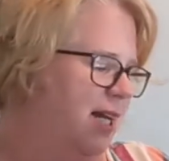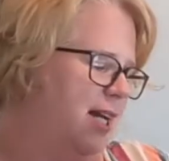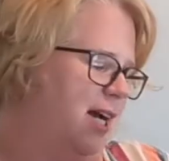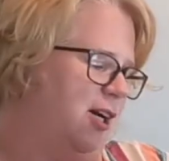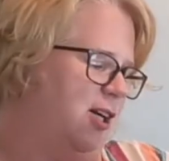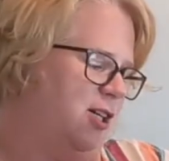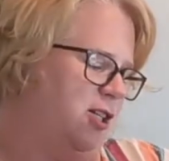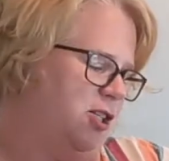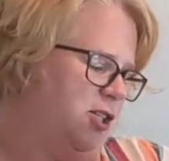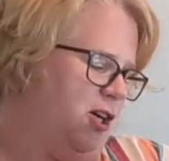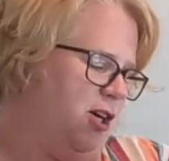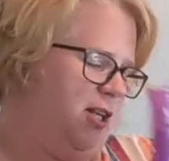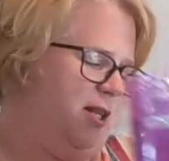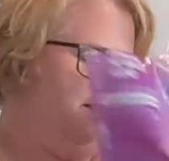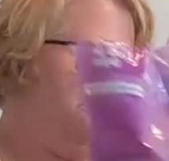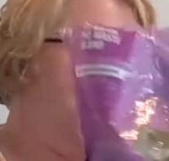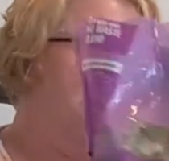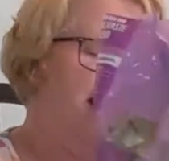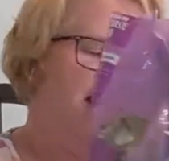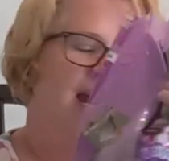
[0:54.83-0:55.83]
Not going to show you the
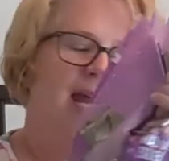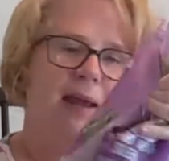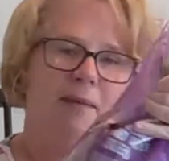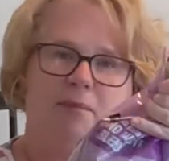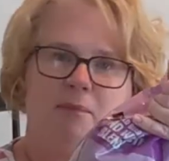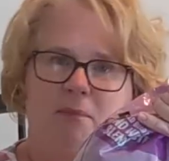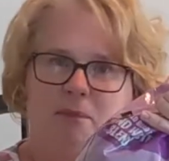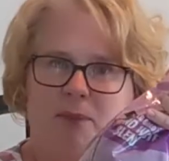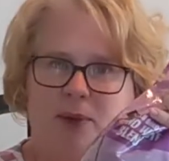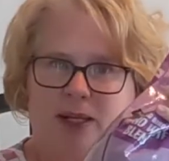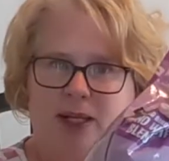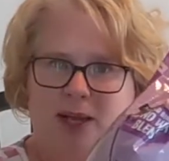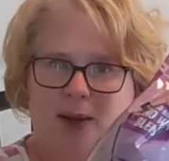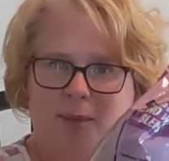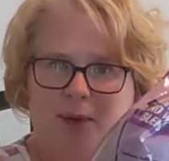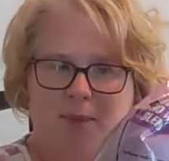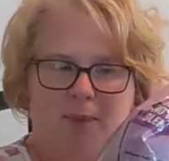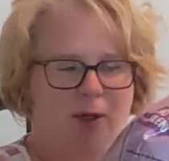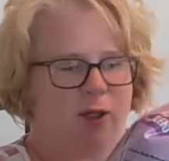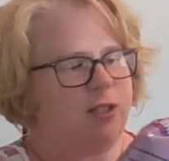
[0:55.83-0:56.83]
brand name, but
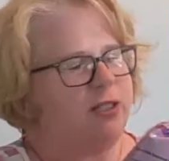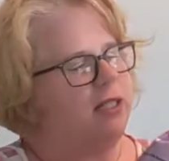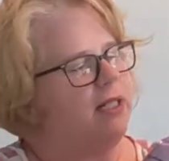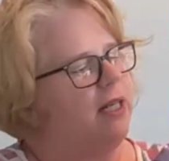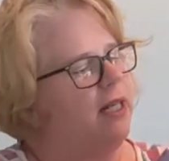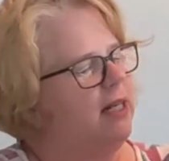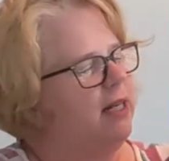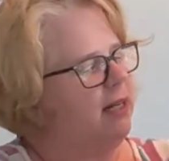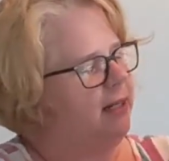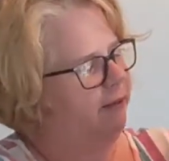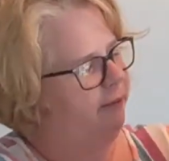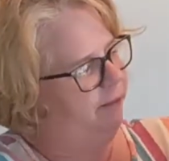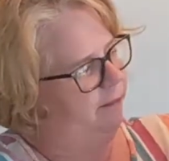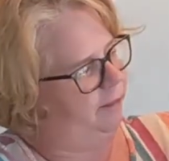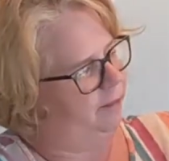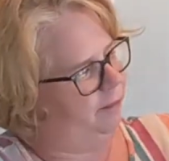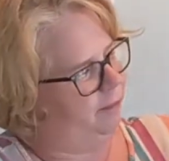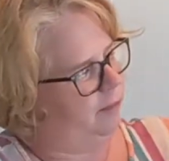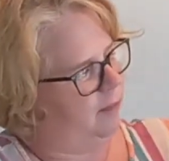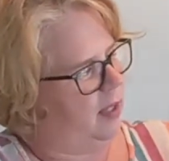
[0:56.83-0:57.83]
yummy bird seed.
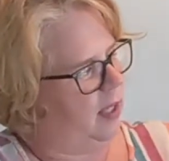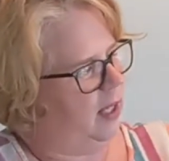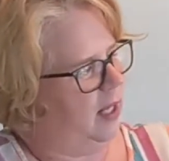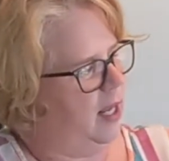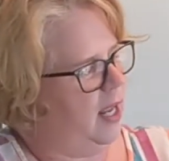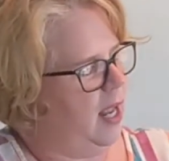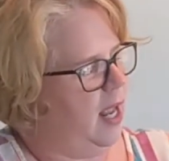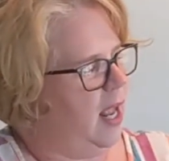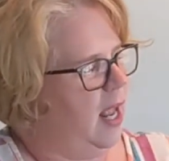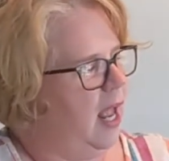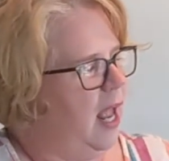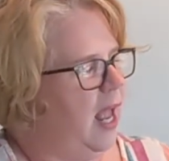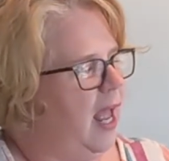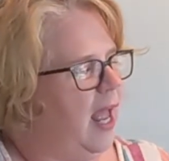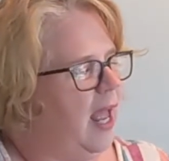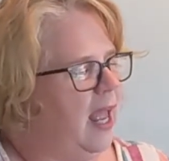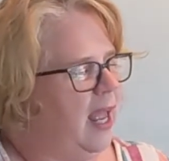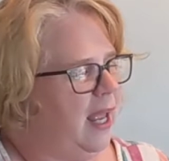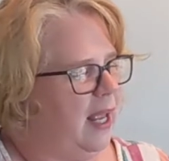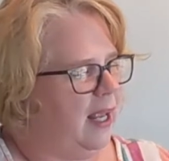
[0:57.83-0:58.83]

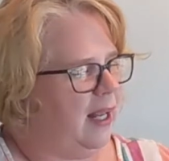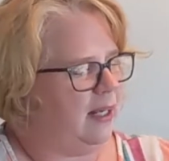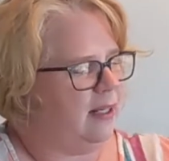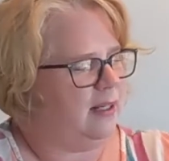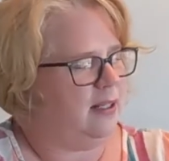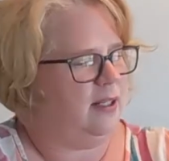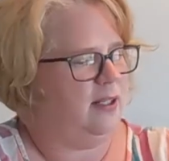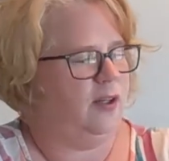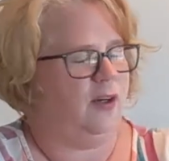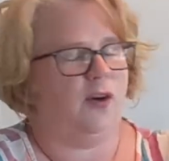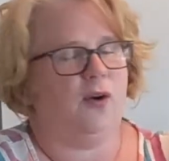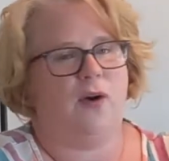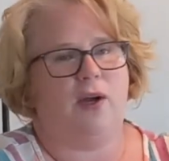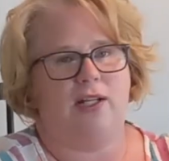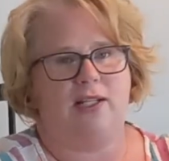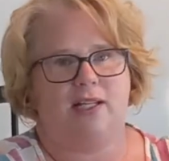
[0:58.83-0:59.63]
And you're going